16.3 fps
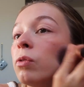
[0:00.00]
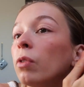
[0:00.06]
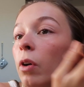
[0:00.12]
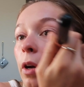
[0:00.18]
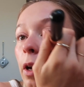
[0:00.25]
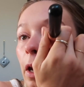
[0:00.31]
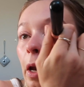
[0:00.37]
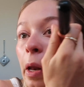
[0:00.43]

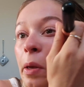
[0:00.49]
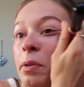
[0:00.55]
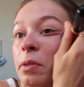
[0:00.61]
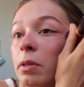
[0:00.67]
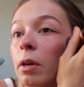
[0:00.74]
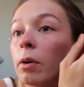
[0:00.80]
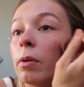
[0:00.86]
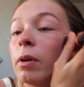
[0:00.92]

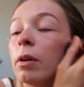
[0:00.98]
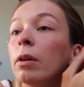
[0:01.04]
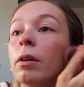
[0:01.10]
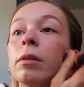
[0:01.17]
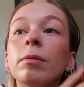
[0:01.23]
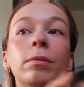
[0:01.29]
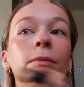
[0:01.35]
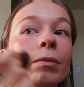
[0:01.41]
funkiness going
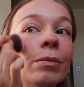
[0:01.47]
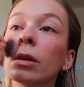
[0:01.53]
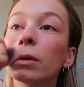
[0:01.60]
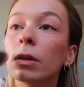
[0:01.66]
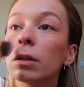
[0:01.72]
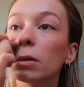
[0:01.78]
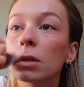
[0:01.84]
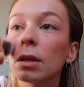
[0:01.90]
on.
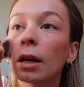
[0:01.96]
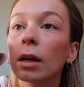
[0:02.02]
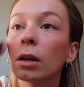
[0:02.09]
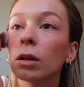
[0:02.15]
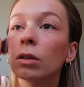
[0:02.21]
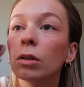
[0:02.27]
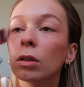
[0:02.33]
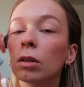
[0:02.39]
It's
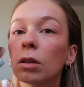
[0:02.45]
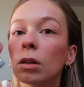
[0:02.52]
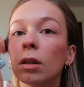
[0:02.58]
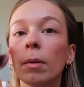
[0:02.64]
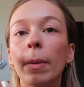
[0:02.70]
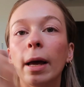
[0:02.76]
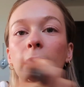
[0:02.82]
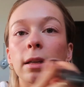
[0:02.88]
like
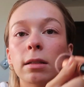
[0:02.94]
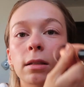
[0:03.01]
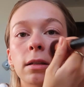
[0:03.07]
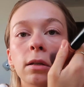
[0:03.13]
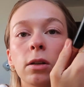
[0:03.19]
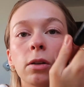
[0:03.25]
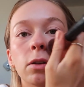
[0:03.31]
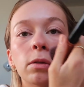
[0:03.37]
the
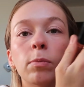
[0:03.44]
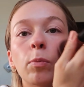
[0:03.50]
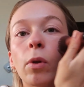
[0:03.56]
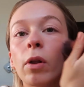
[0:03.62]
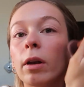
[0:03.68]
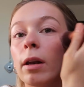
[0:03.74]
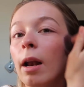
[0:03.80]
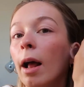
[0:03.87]
best. You just
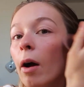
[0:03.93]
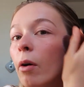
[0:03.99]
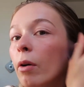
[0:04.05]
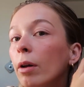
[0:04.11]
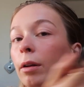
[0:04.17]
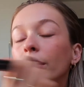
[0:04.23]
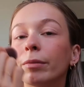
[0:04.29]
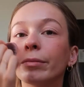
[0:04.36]
blend it
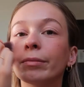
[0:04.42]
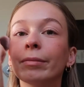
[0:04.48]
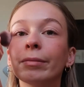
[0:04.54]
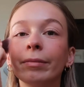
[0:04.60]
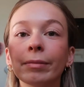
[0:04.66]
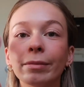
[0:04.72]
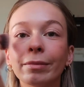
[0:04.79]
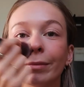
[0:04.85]
out and
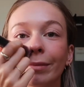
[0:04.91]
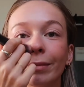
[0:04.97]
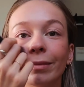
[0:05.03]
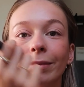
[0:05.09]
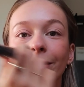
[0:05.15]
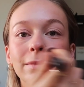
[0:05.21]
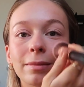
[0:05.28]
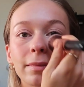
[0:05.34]

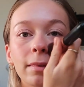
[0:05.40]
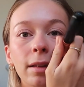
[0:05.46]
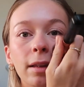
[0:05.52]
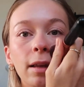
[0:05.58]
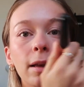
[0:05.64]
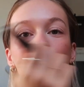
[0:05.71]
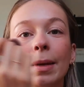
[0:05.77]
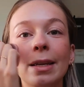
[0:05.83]

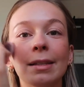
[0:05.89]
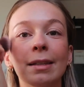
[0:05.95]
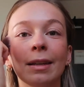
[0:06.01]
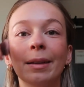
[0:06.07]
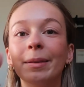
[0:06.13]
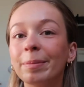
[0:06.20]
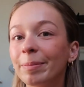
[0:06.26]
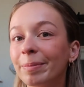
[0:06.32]

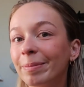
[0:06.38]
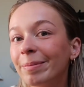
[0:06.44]
amazing.